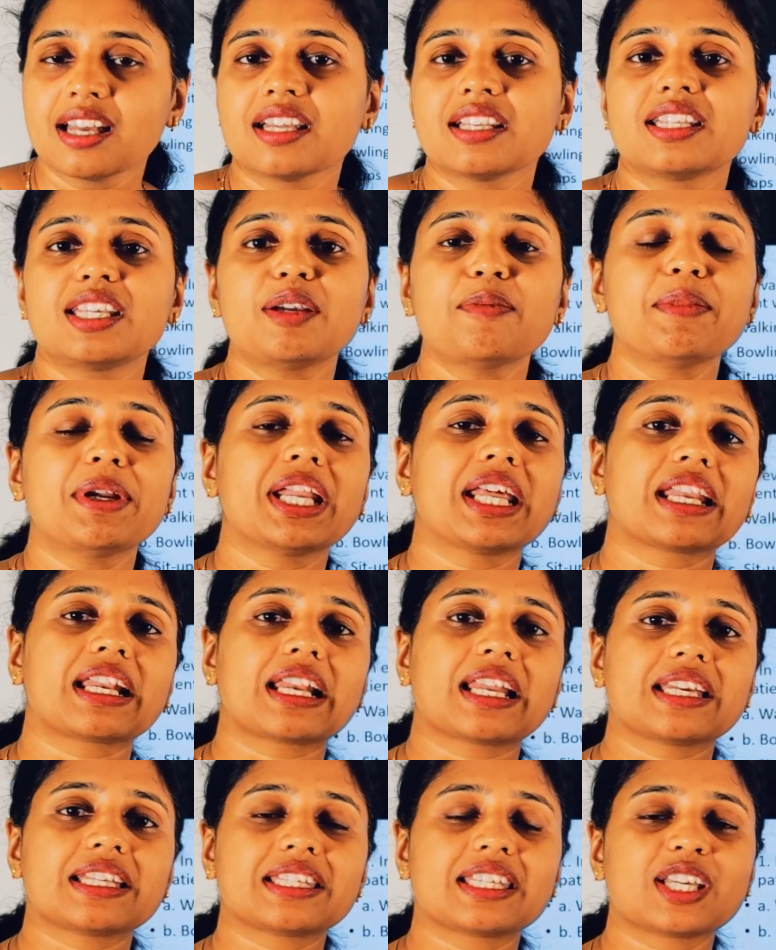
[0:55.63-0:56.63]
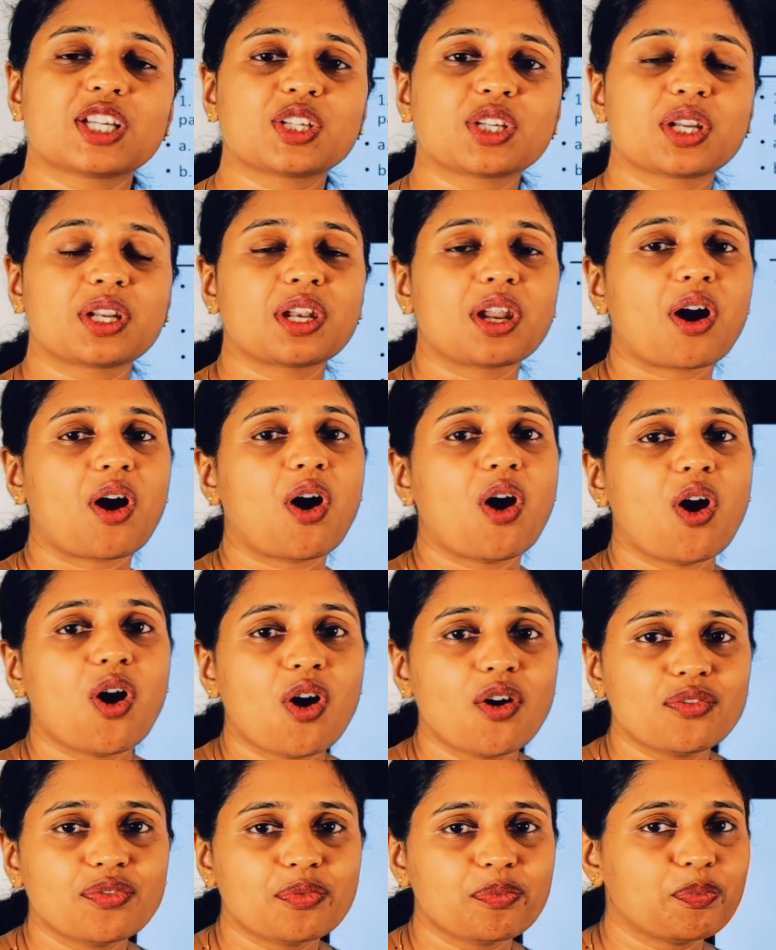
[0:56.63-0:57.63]
demineralization
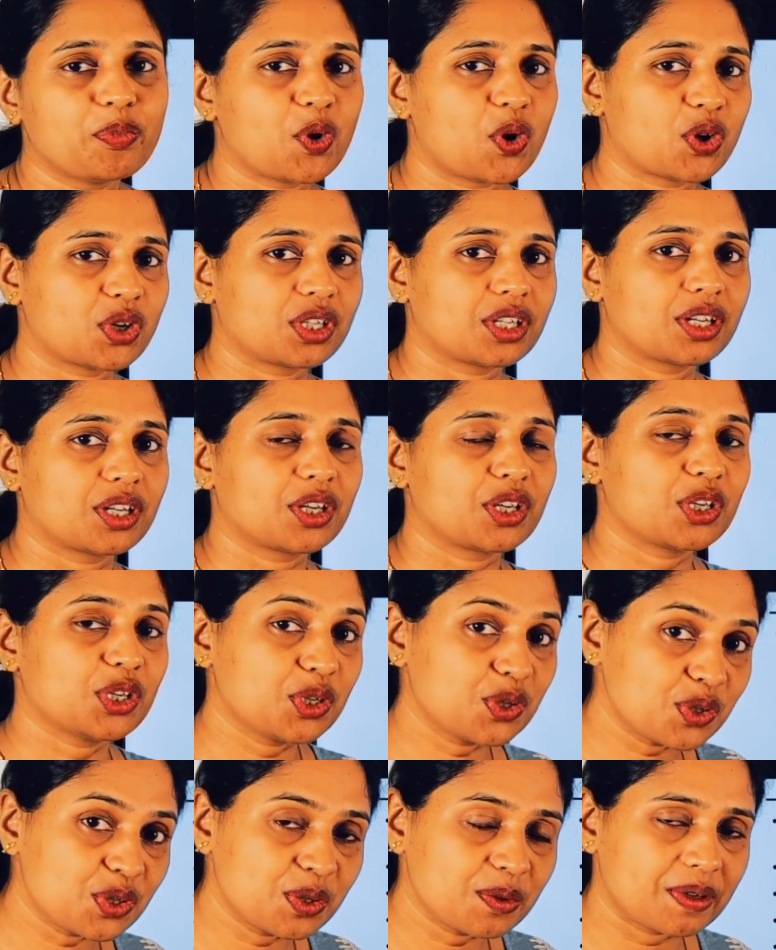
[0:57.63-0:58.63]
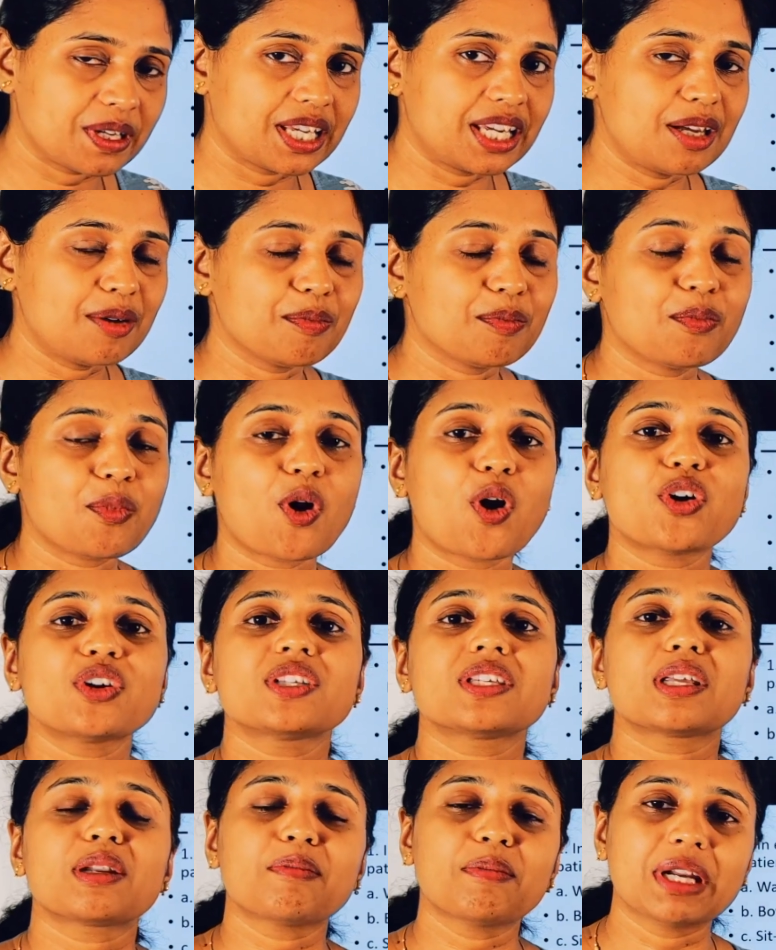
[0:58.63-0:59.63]
of bone. Usually bones
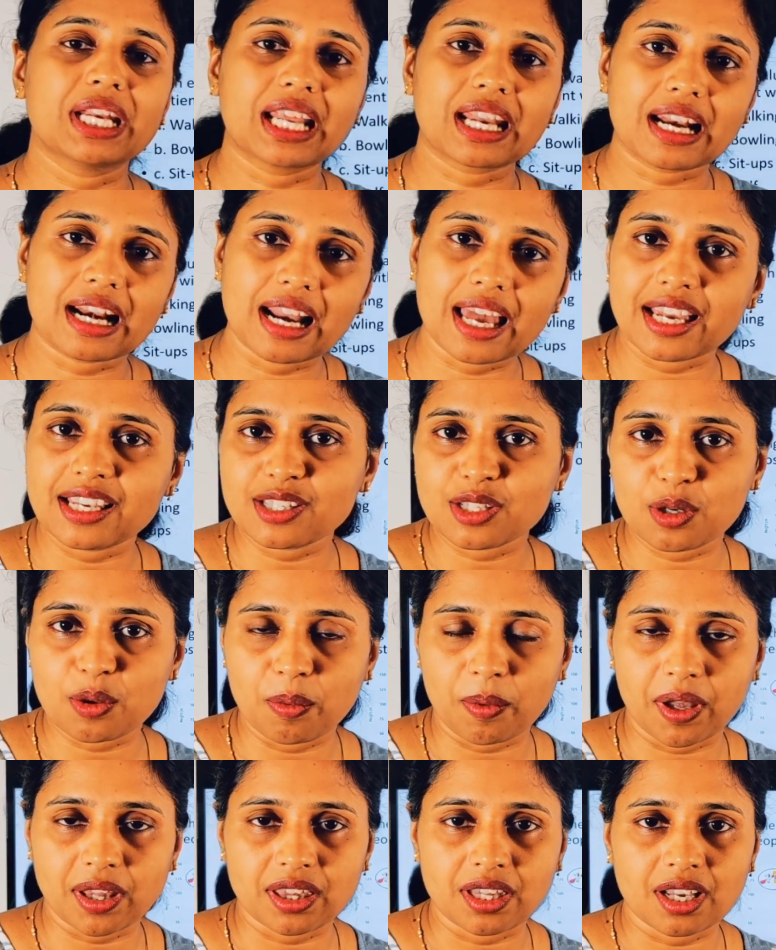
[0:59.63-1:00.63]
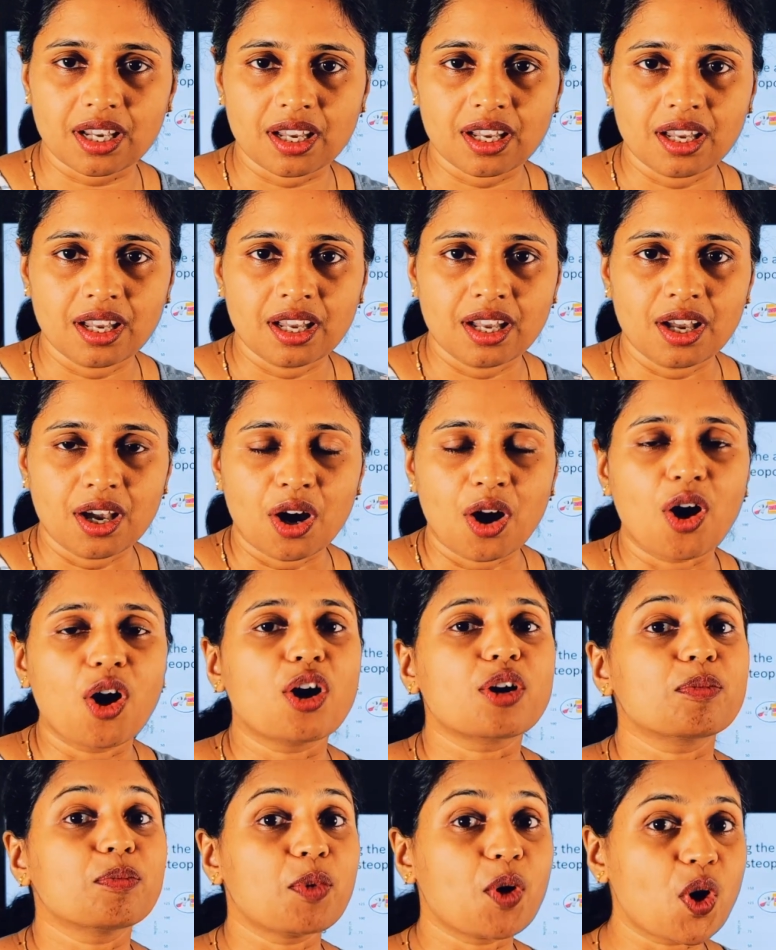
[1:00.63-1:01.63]
are mineralized with,
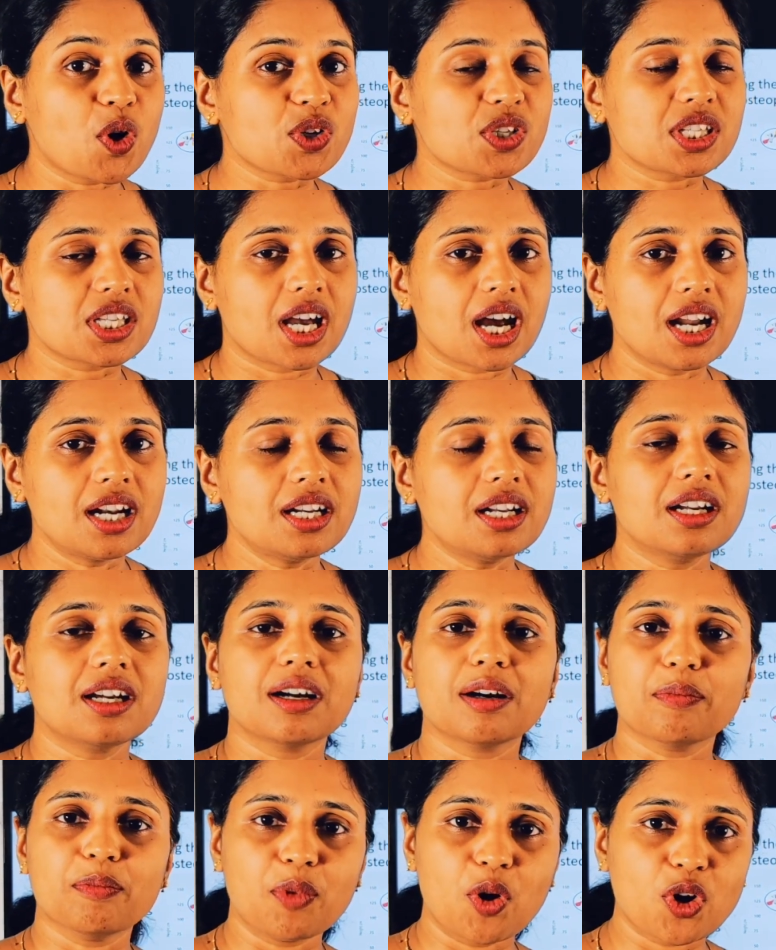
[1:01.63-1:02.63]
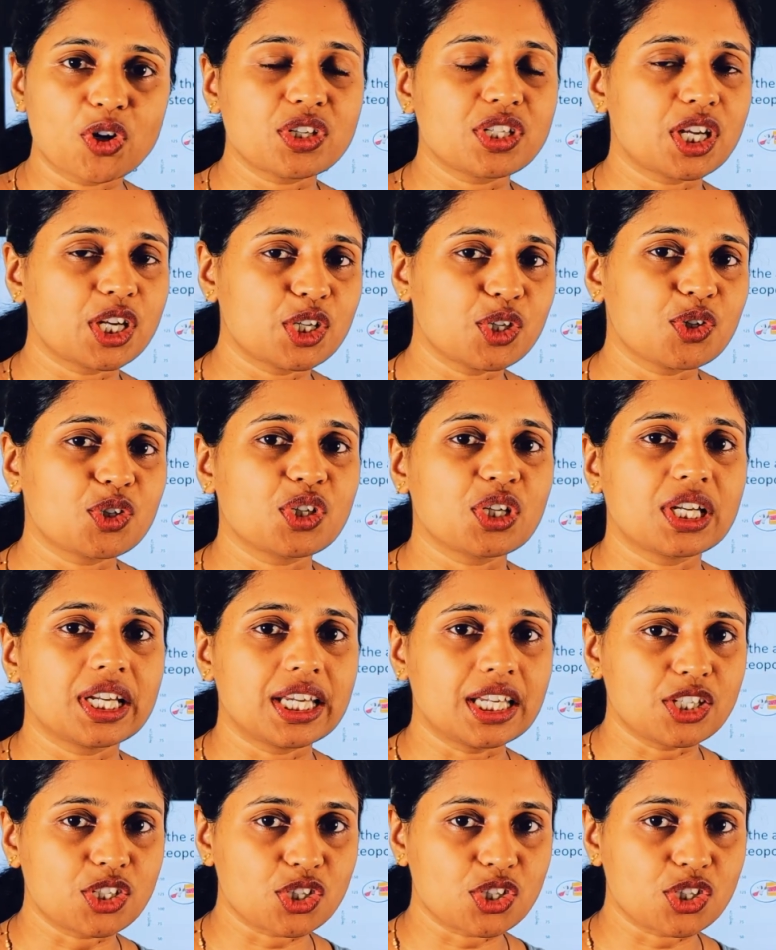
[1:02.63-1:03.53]
or bonds are usually